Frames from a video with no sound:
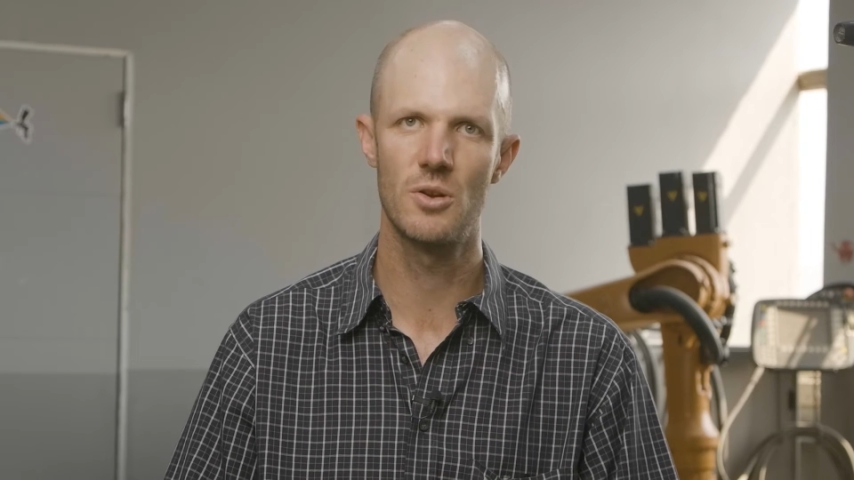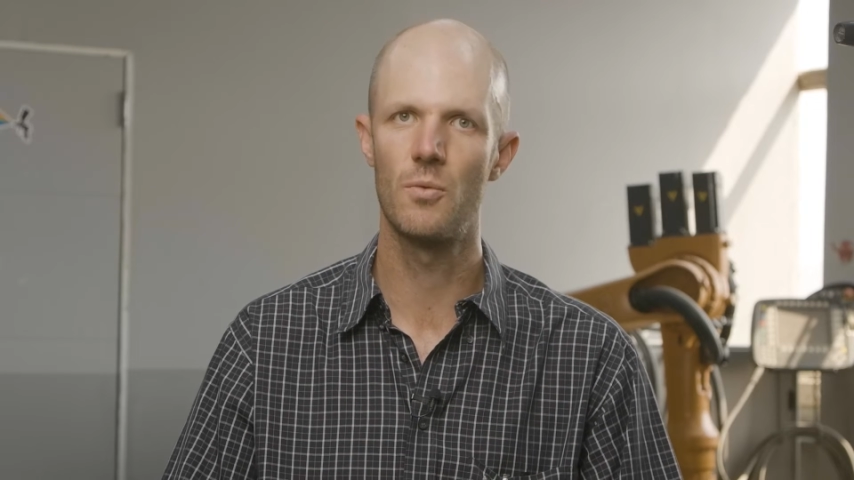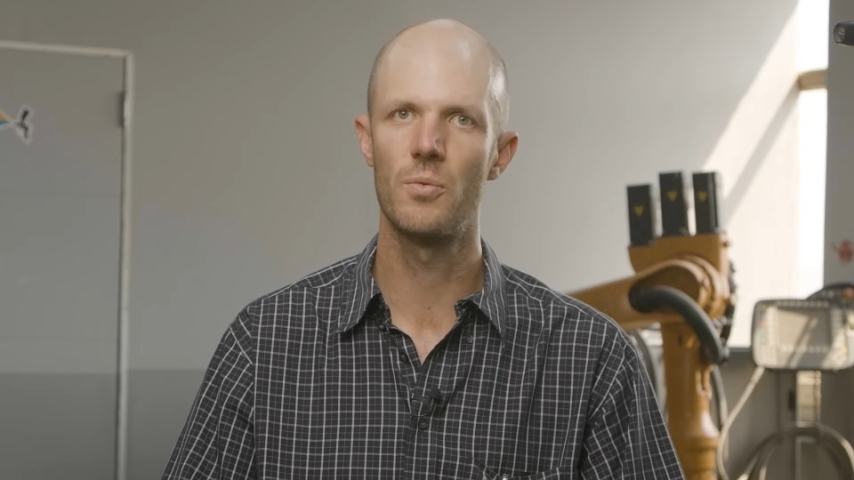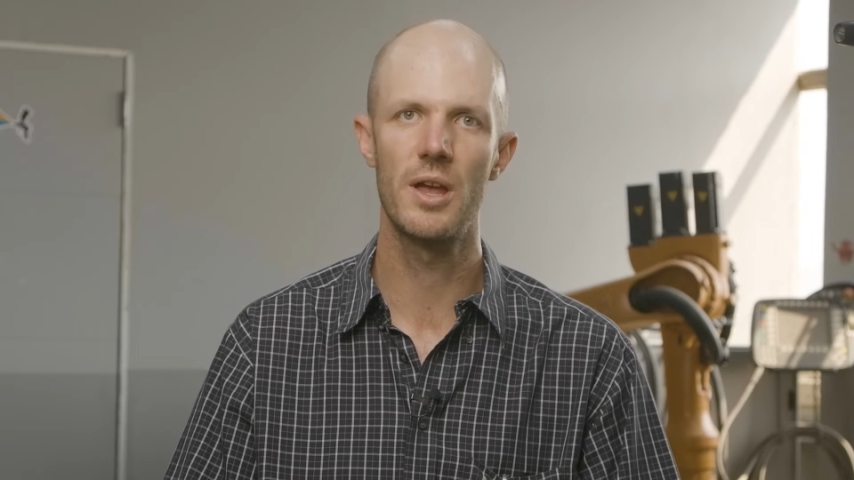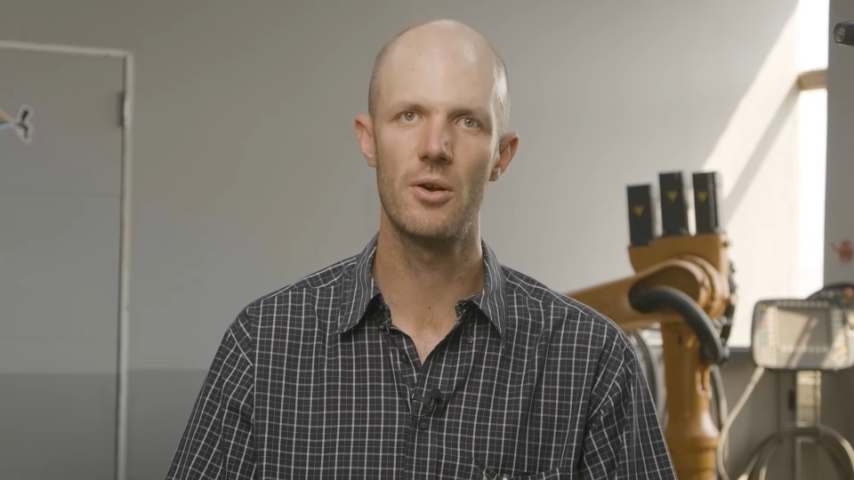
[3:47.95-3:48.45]

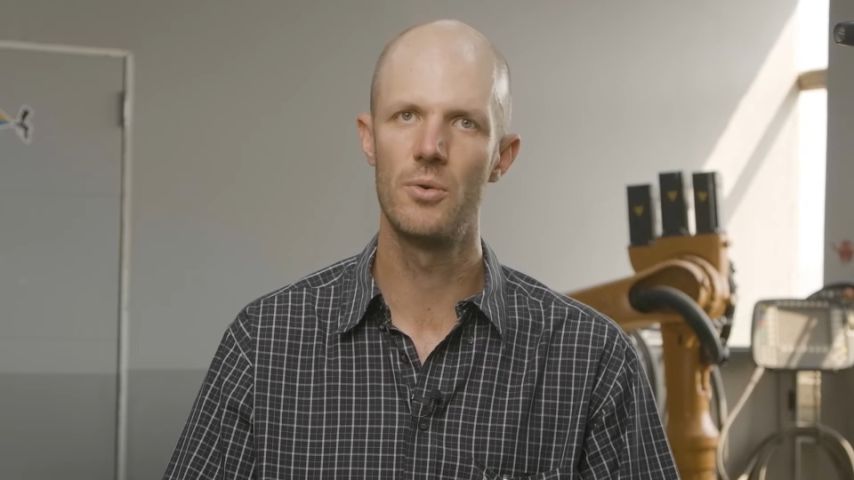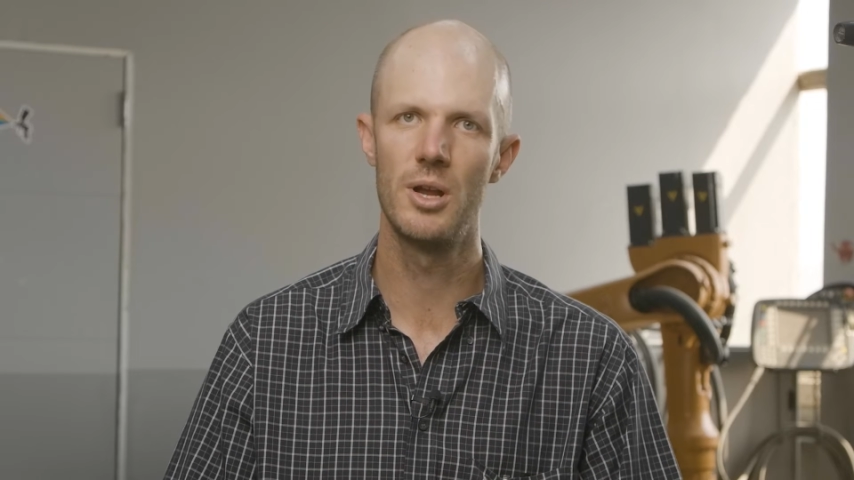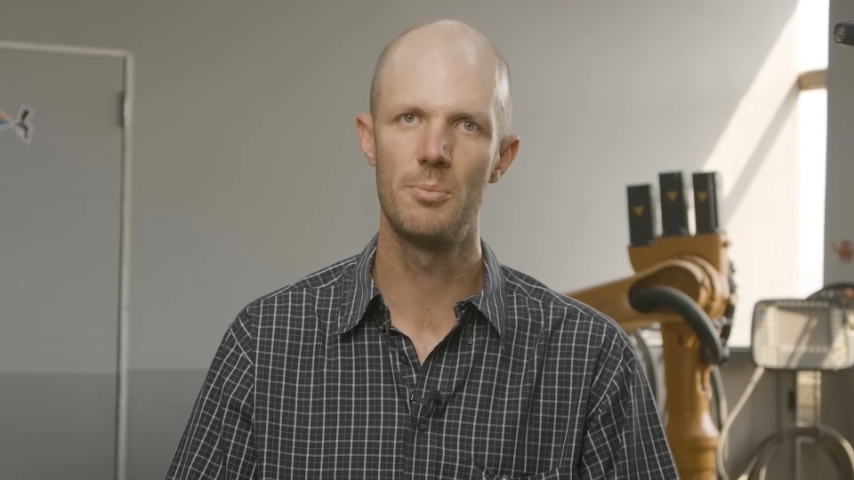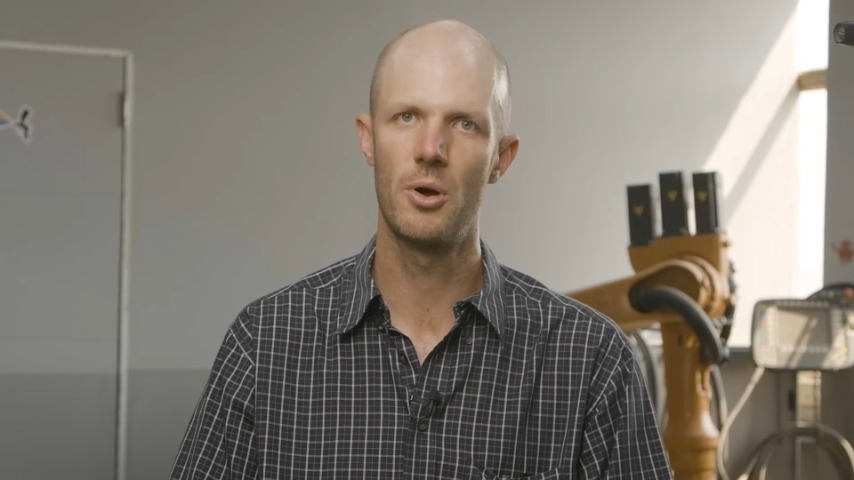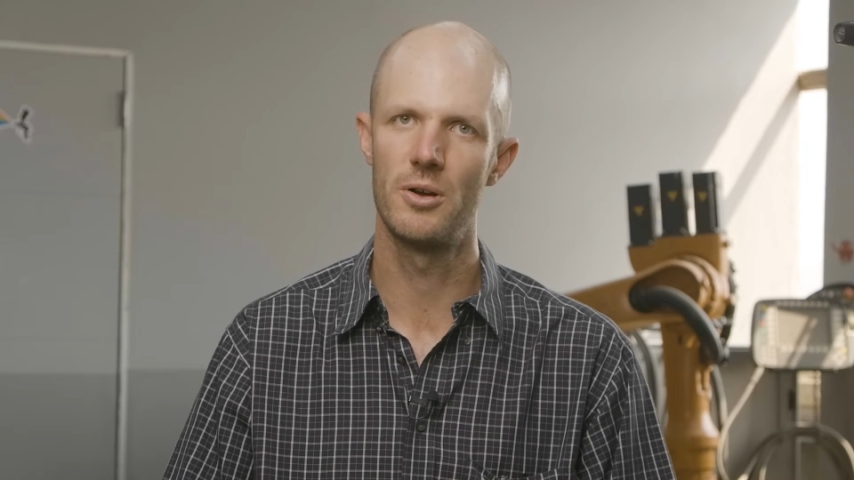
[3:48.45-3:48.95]
of their
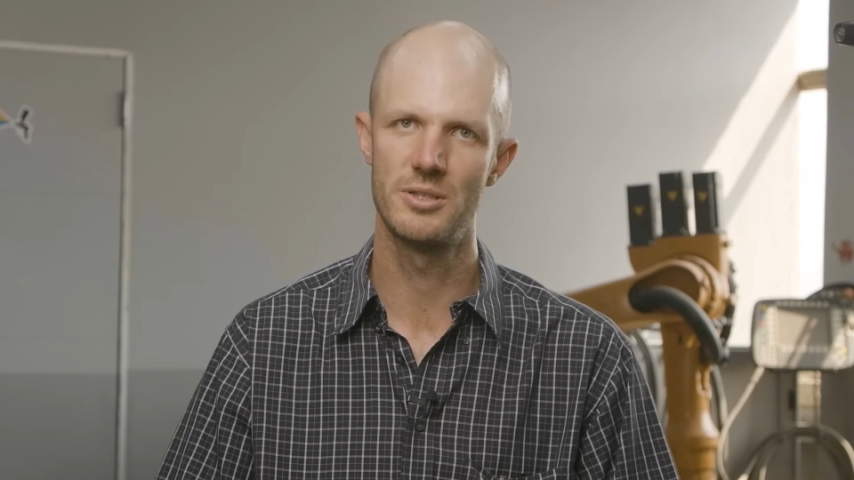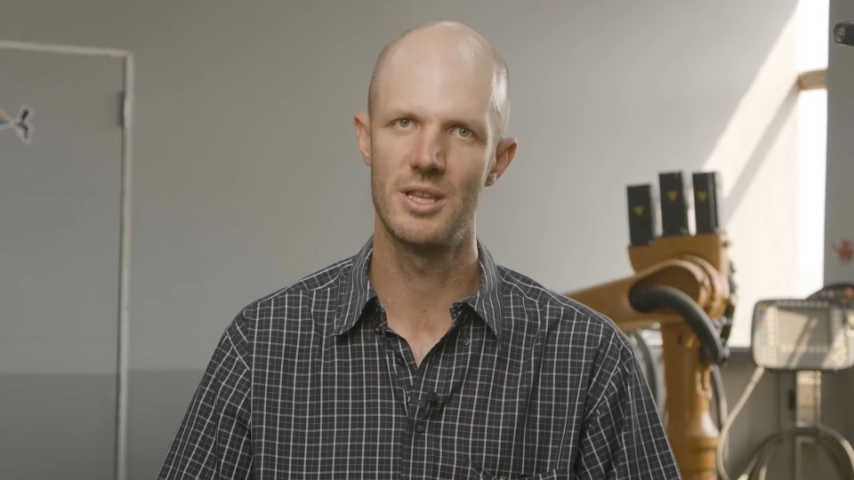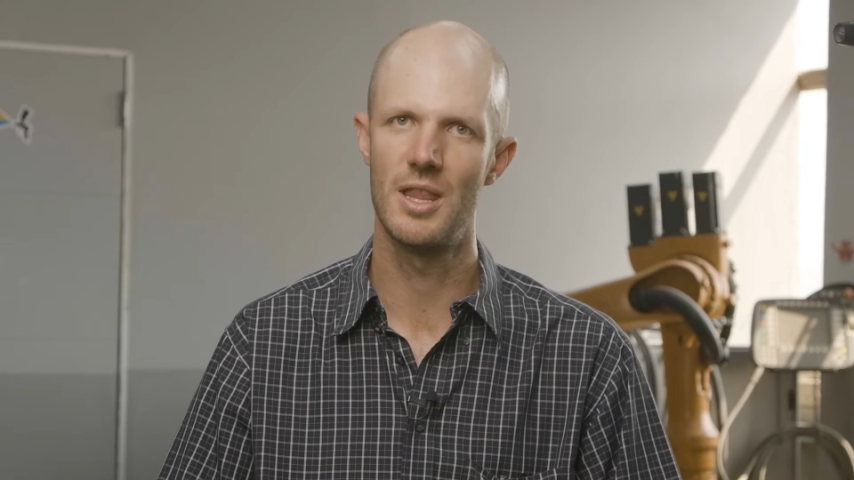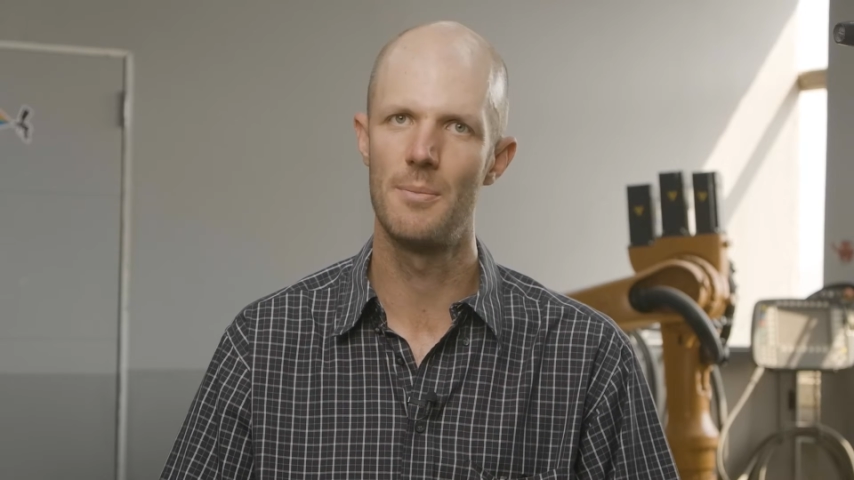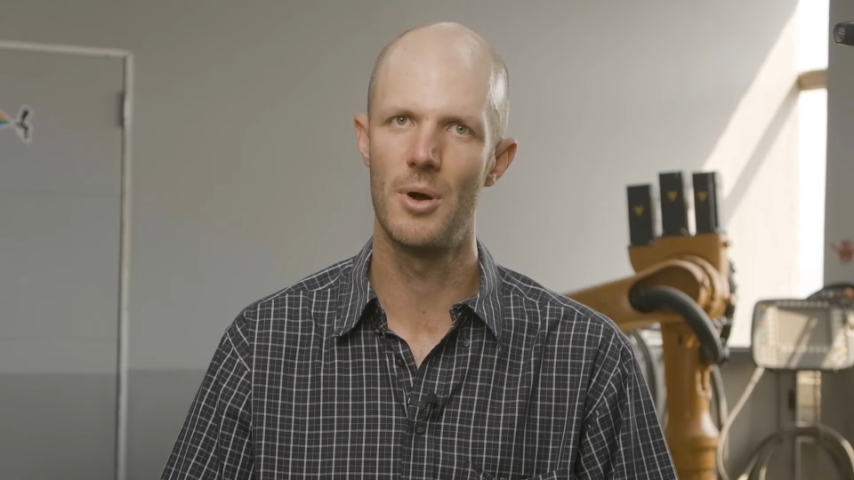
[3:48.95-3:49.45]
career paths
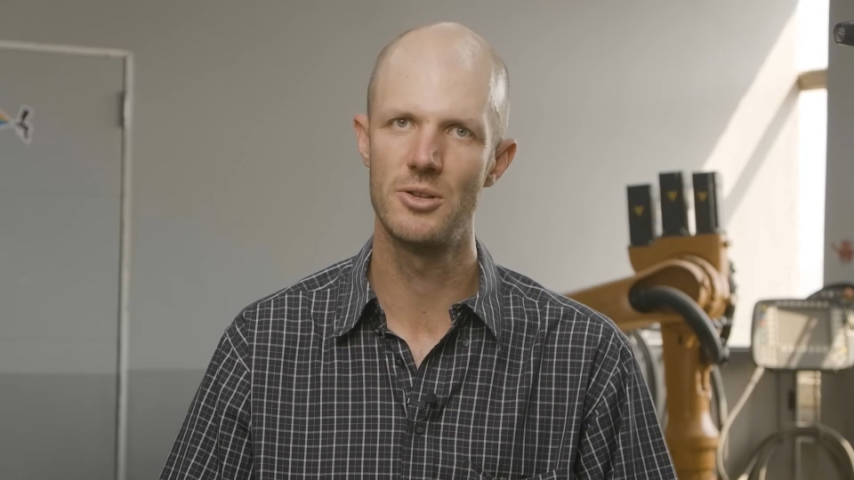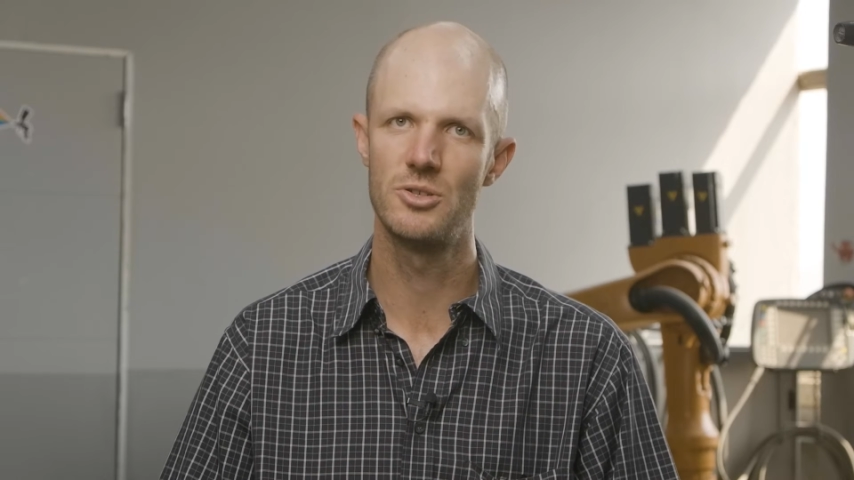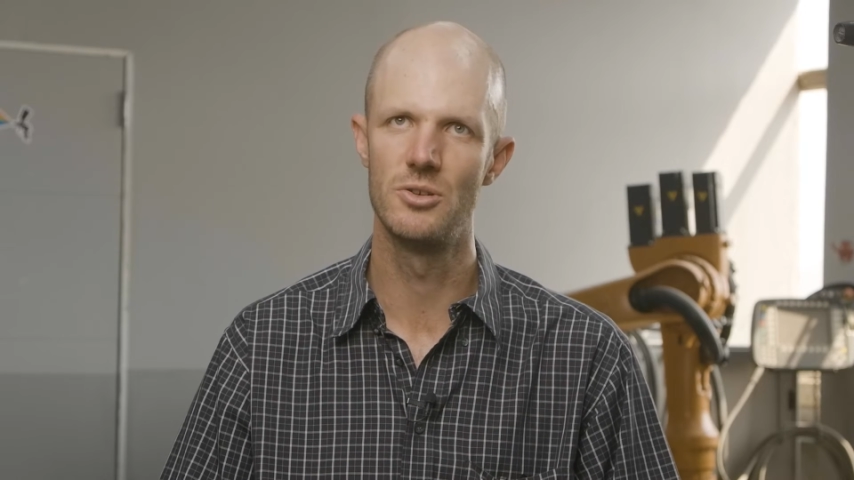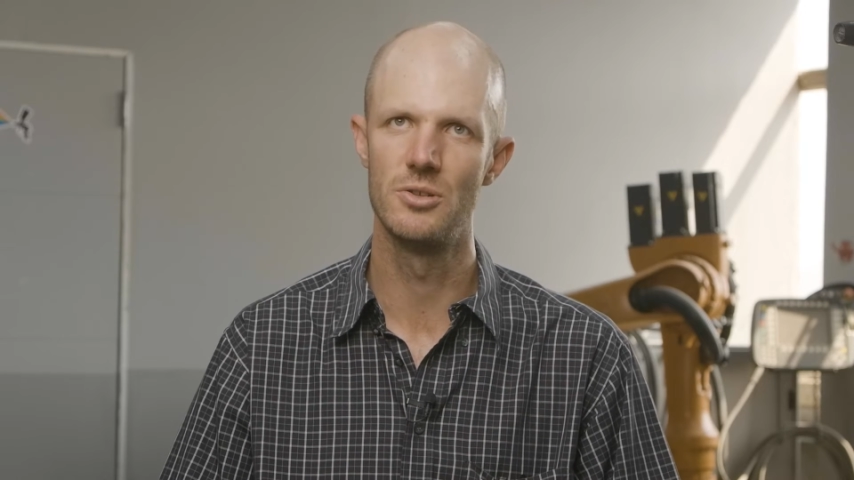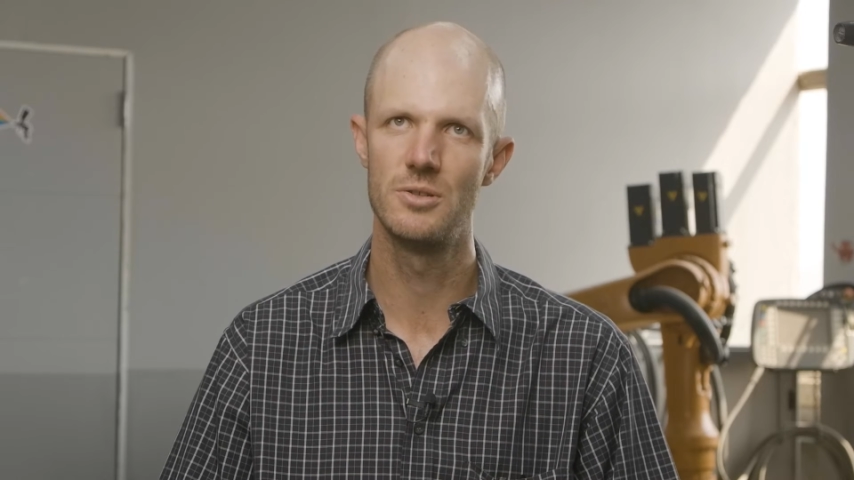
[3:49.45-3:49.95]
that they might
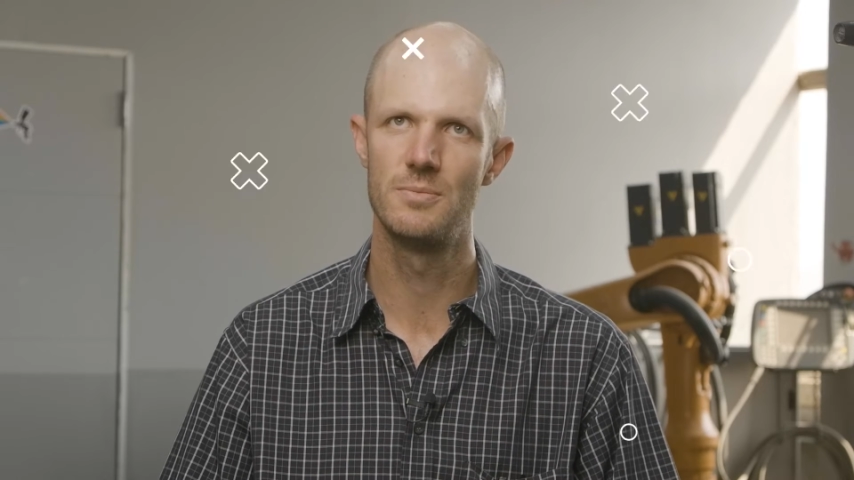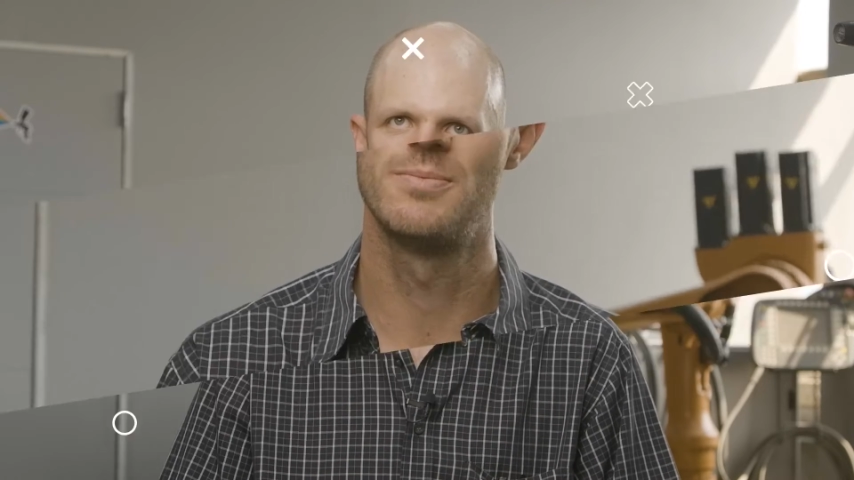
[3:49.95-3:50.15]
choose.